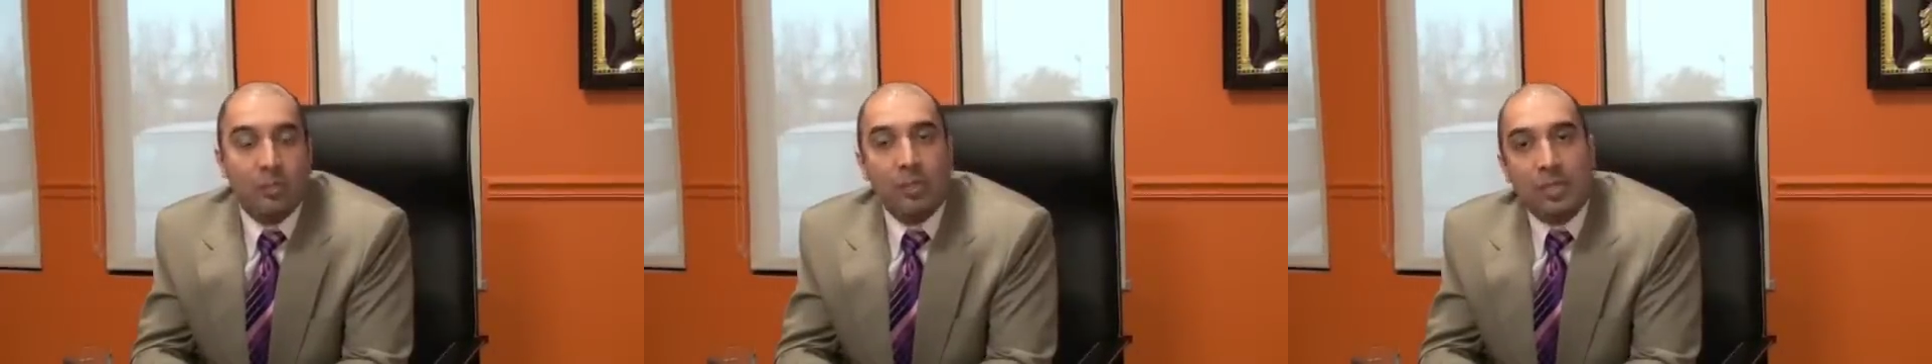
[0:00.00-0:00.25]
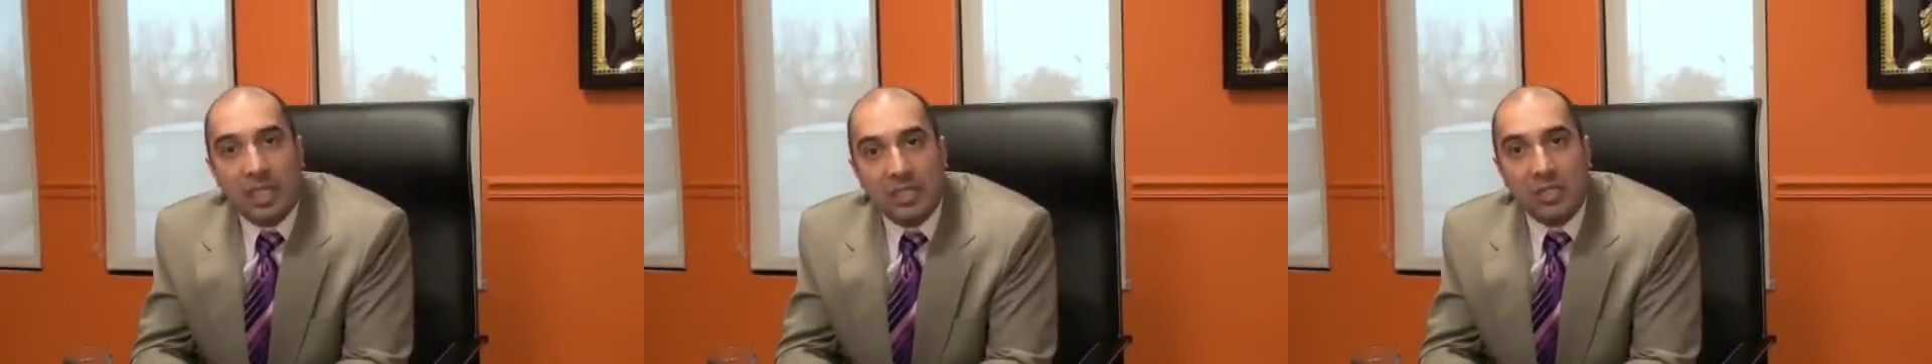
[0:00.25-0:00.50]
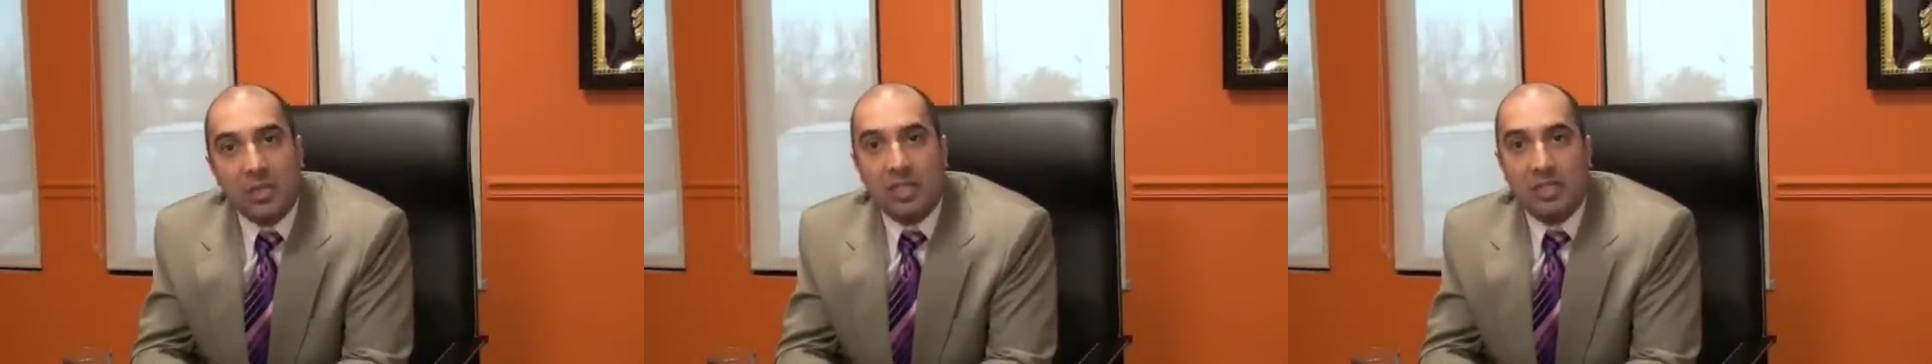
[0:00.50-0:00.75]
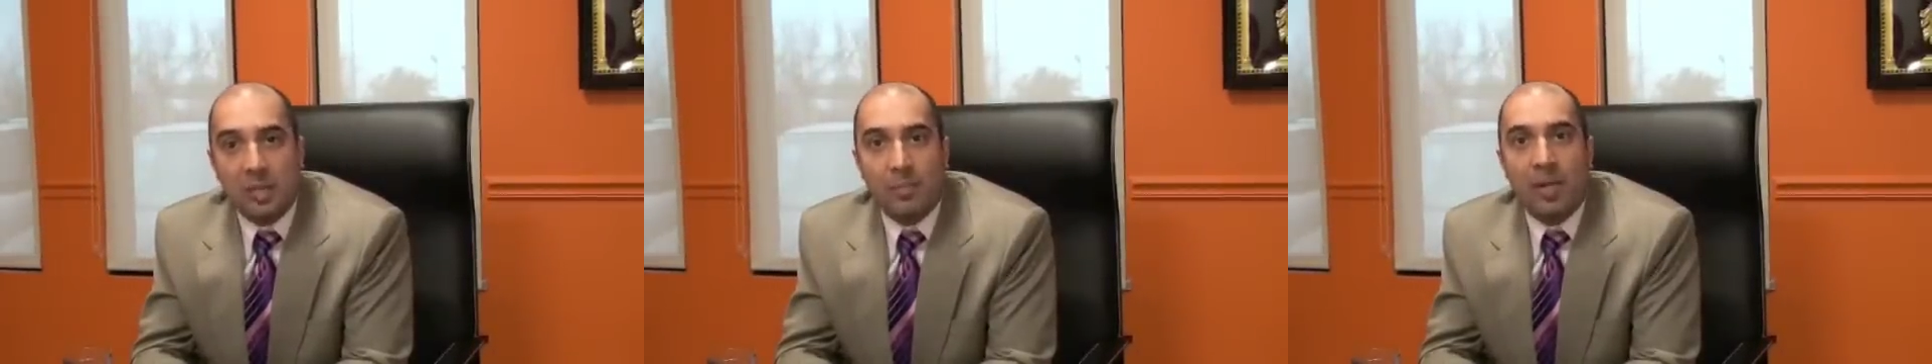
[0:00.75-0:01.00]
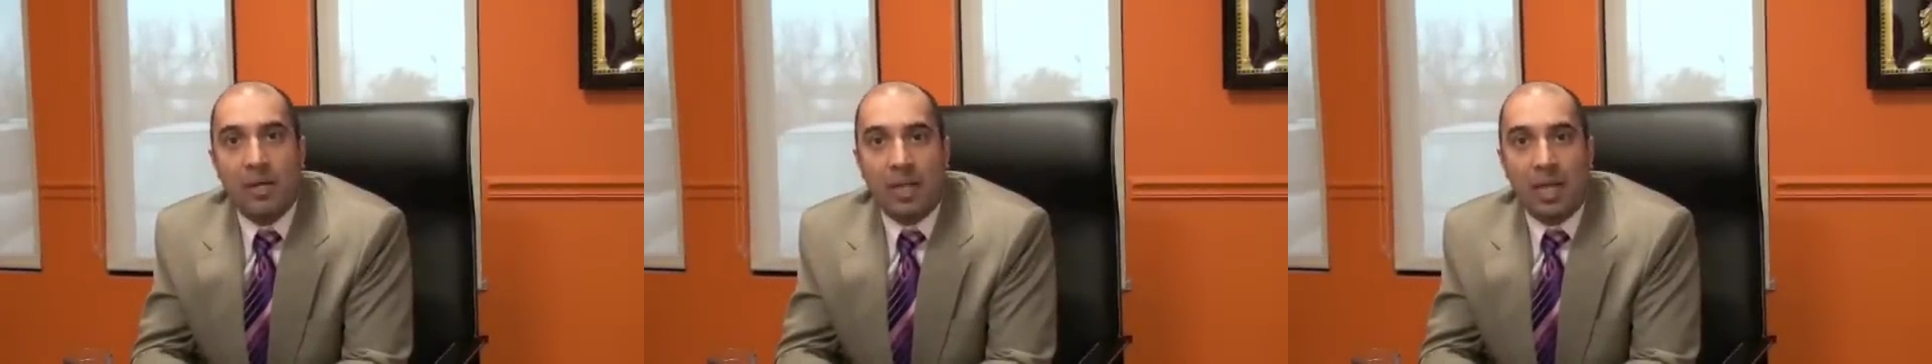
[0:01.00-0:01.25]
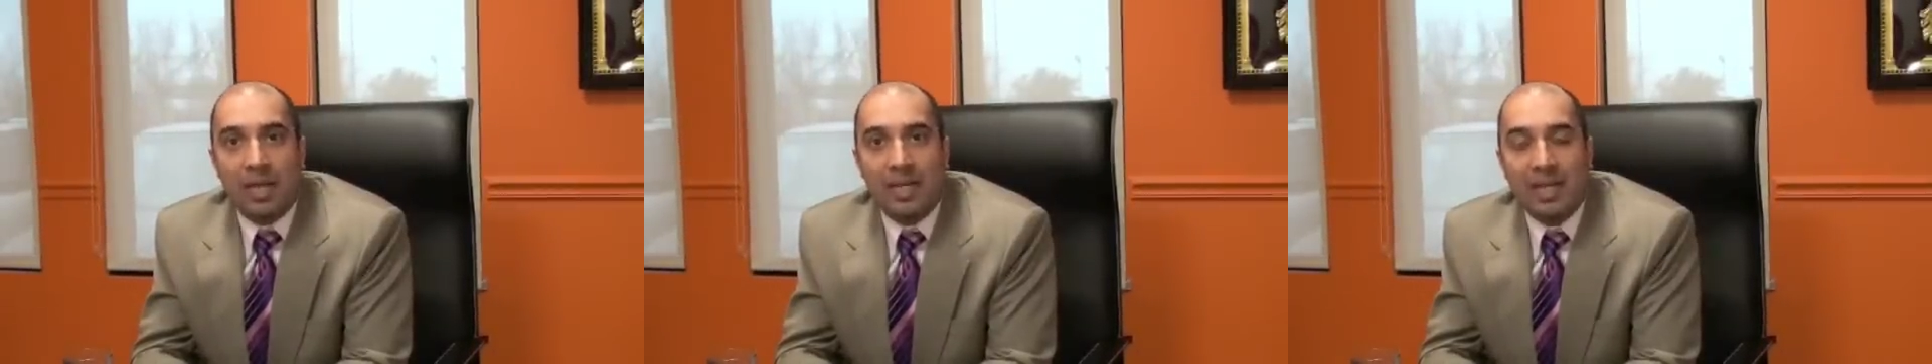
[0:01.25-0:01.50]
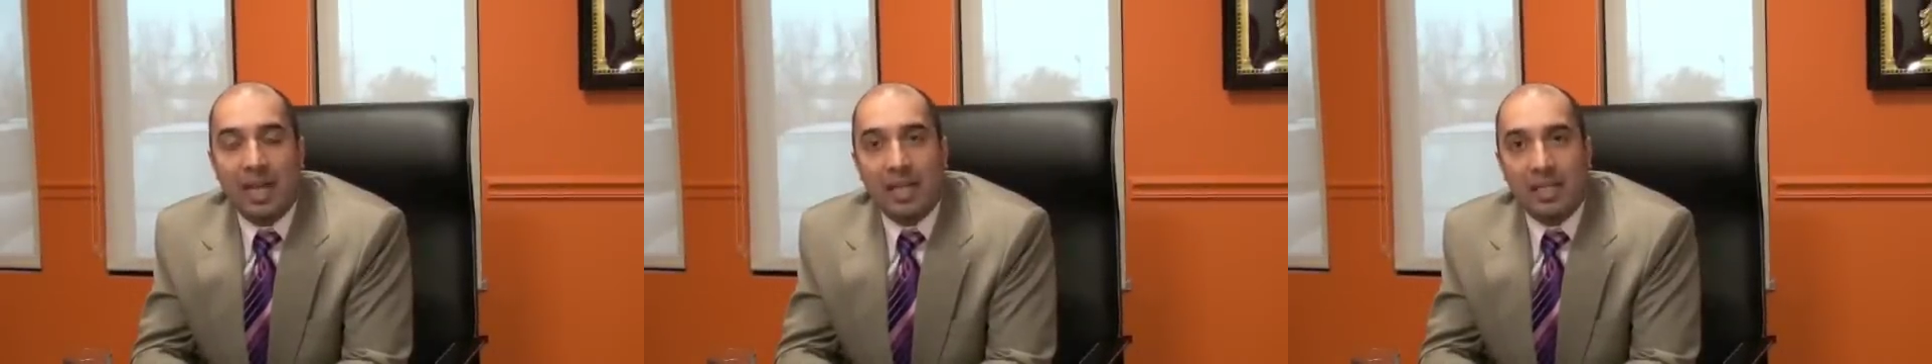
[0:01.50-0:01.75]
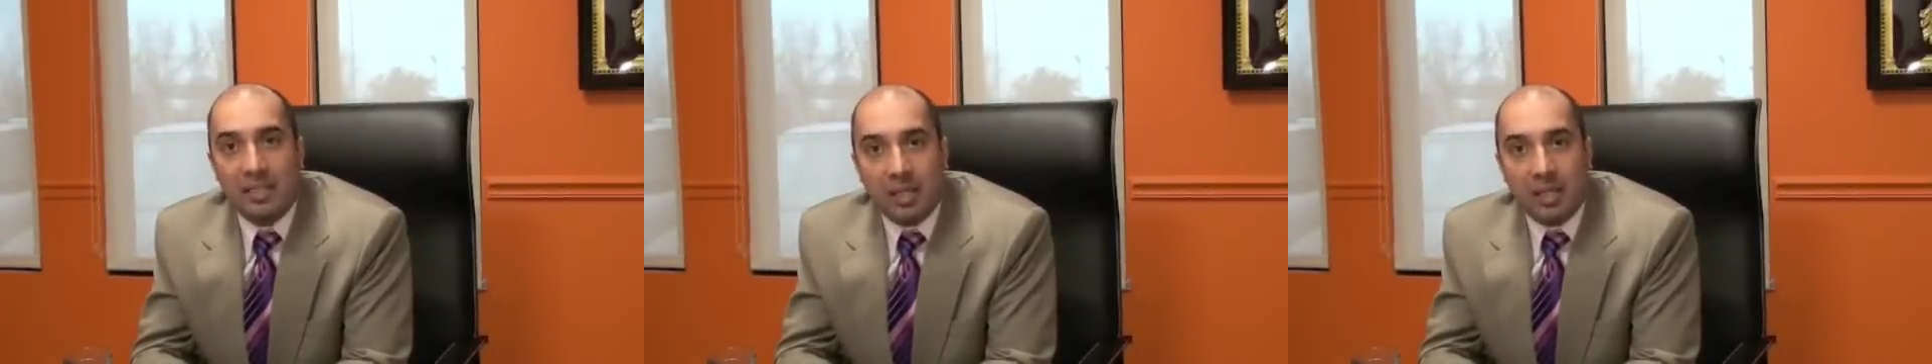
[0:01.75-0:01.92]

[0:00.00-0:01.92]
please look us up online at